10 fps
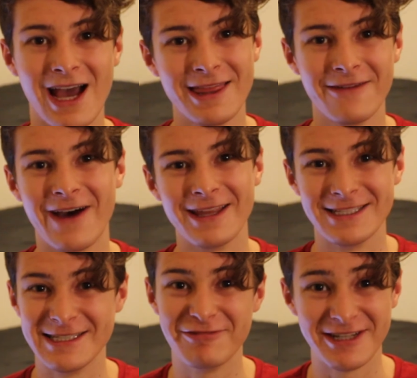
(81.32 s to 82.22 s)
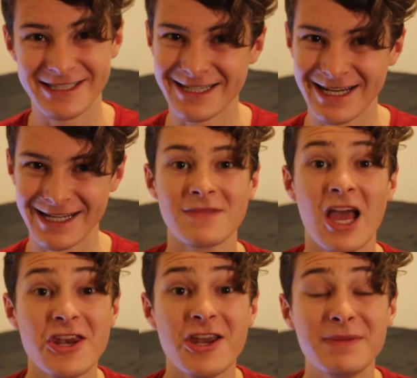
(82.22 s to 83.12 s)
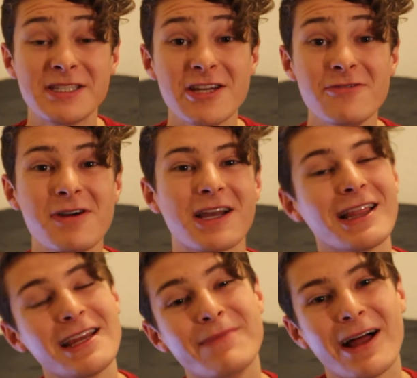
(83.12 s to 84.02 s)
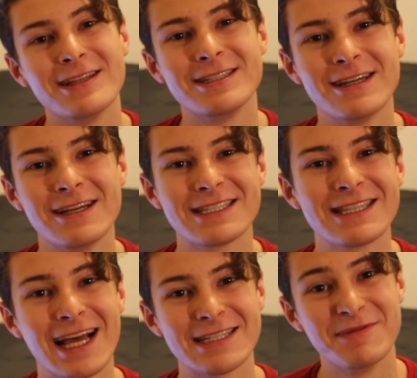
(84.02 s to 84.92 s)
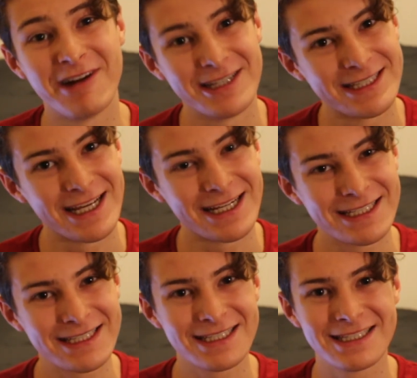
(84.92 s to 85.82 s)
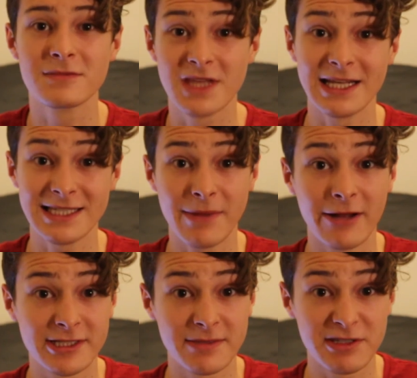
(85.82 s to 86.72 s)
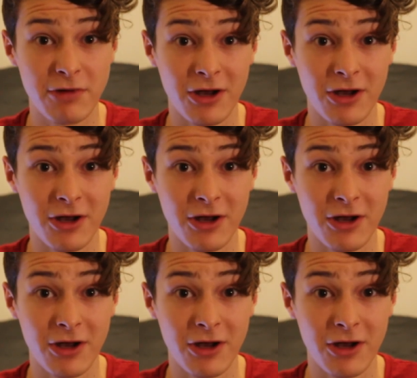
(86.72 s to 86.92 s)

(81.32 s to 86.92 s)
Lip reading: And the fact that she's pretty stunning. Number 2, Colleen Ballinger / Miranda Sings. Yes, I'm counting them as